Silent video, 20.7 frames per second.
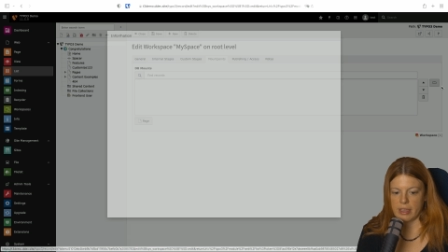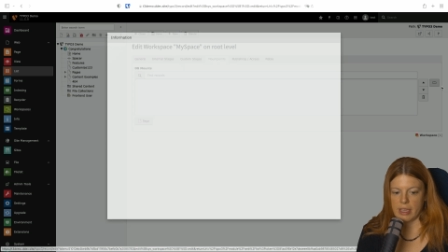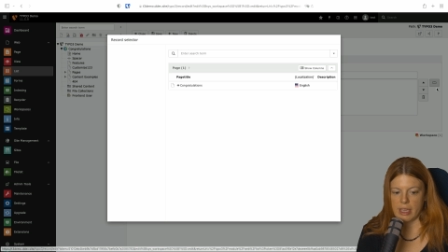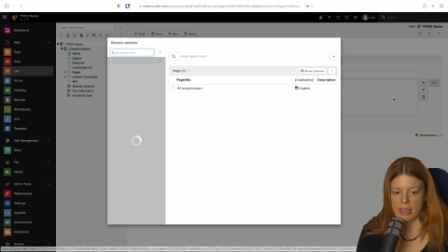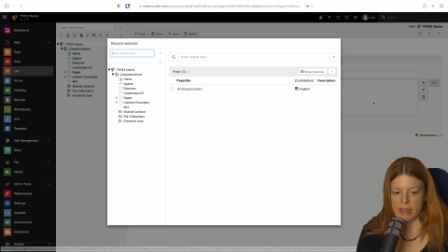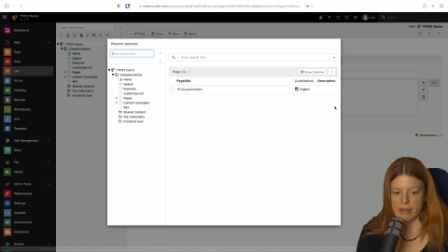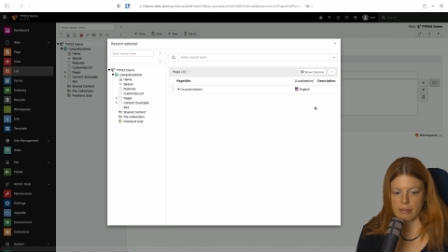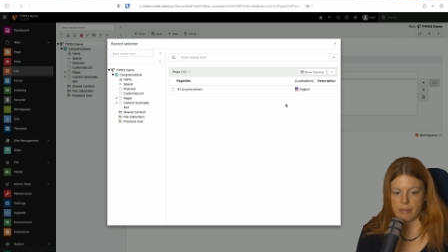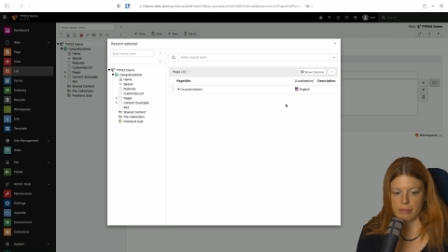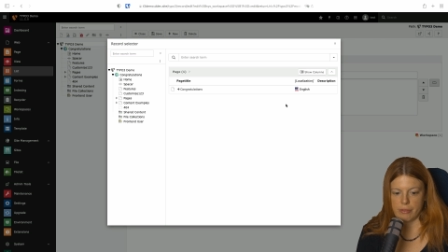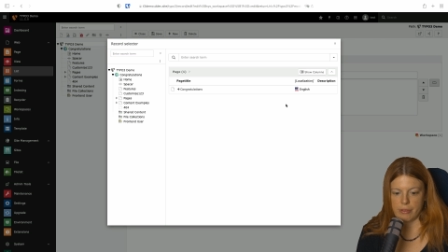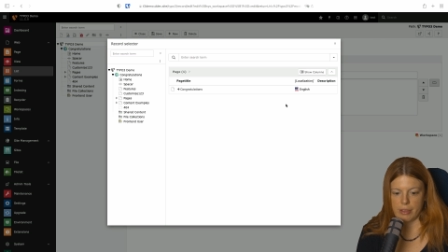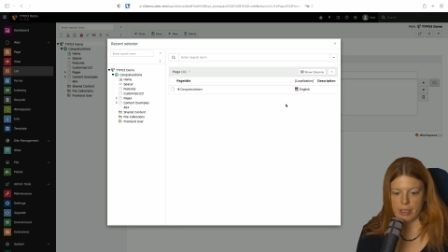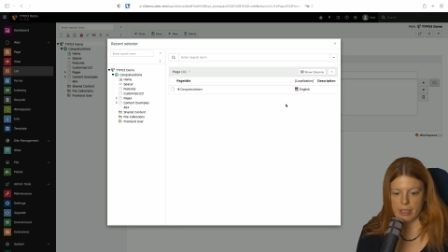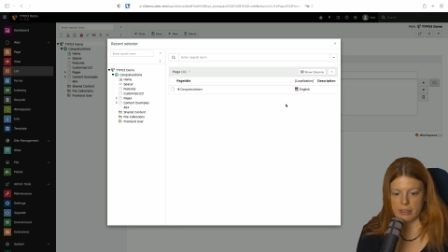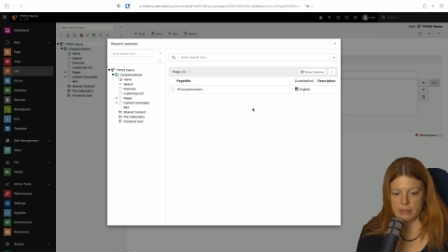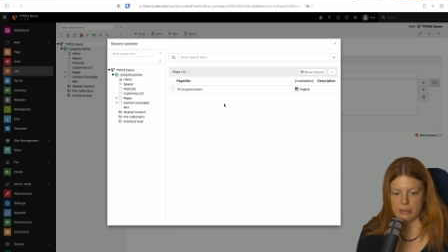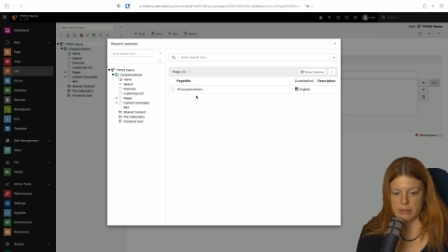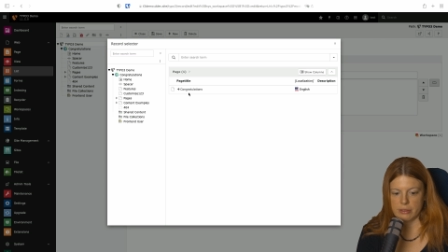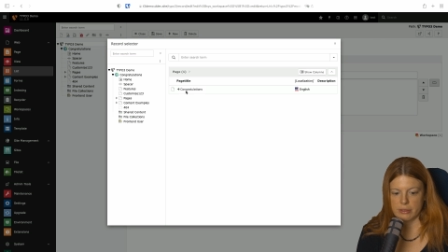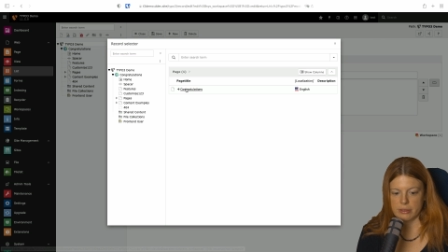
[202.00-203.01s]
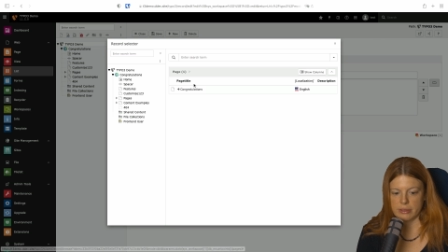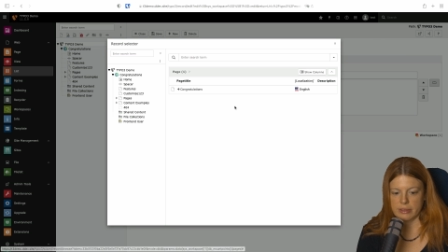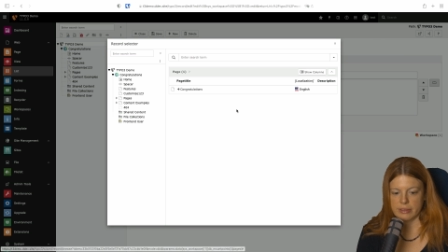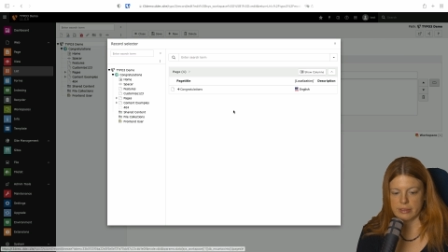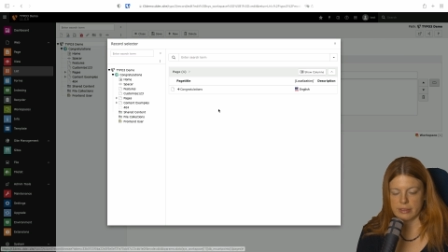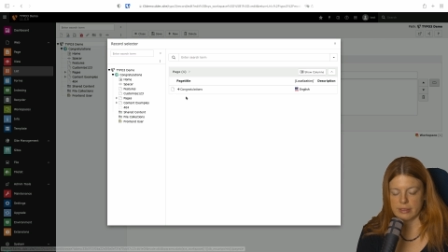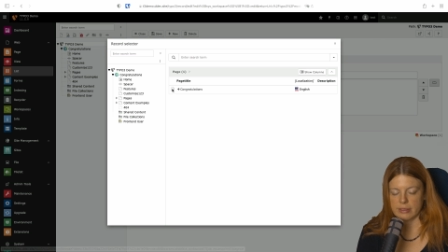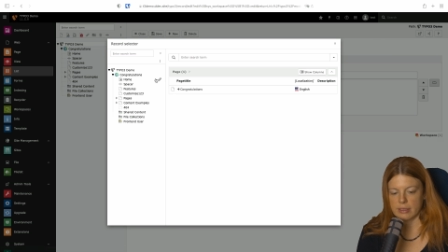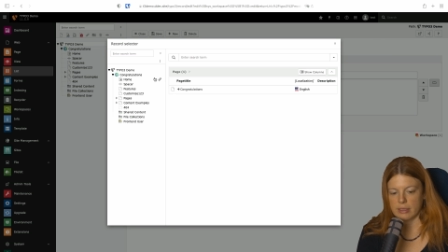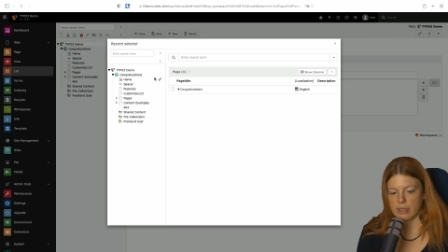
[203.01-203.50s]
have
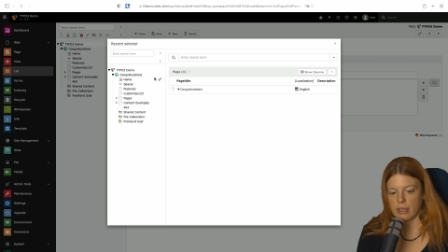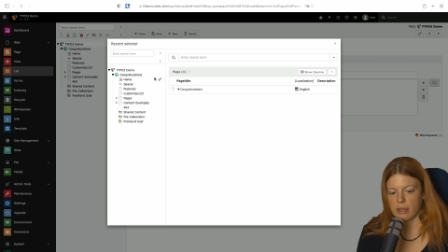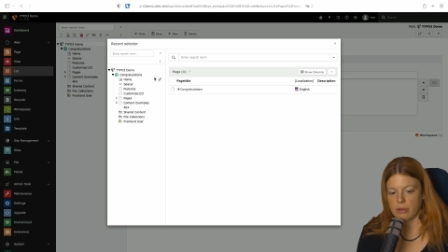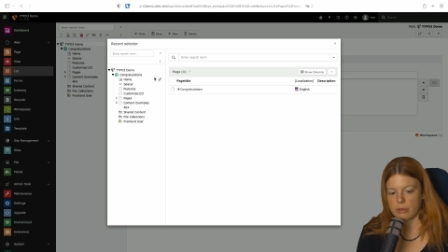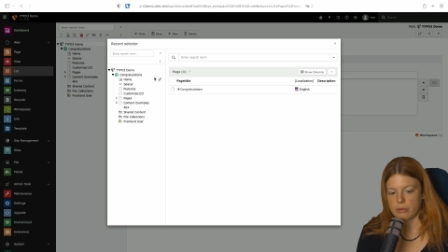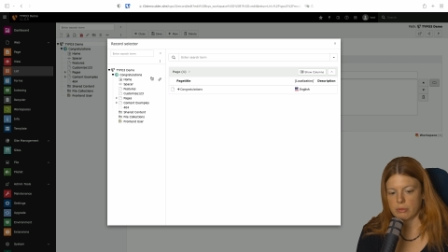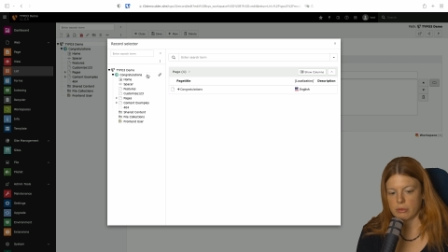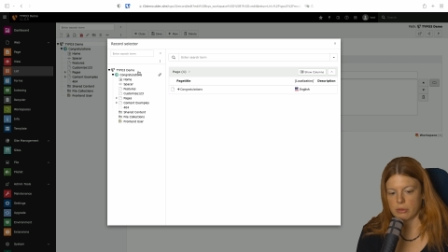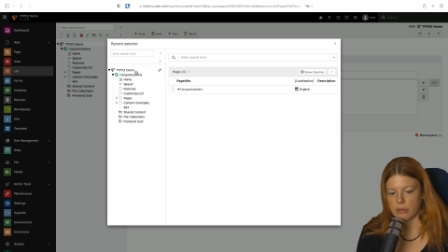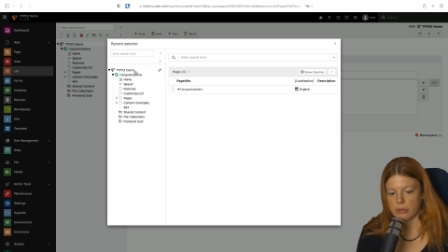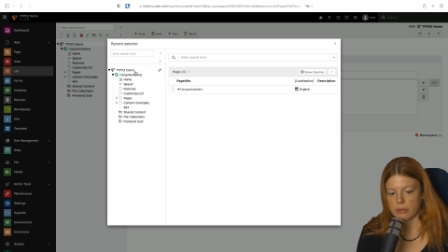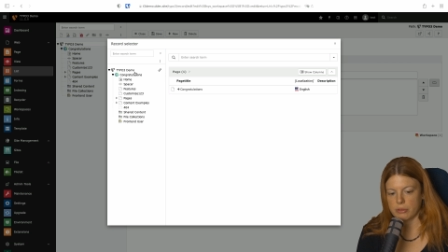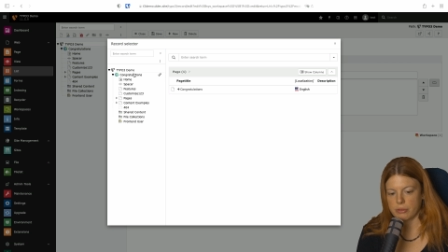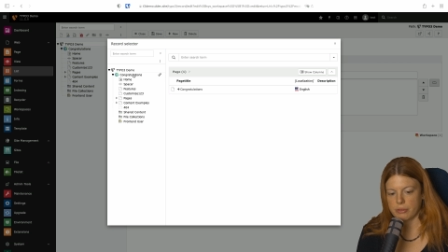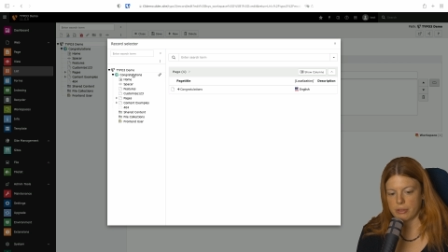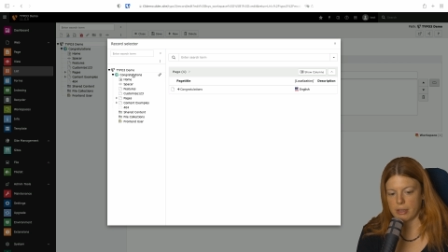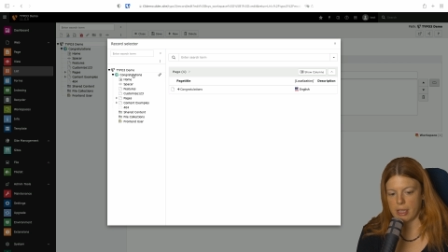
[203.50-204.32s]
editors now involved,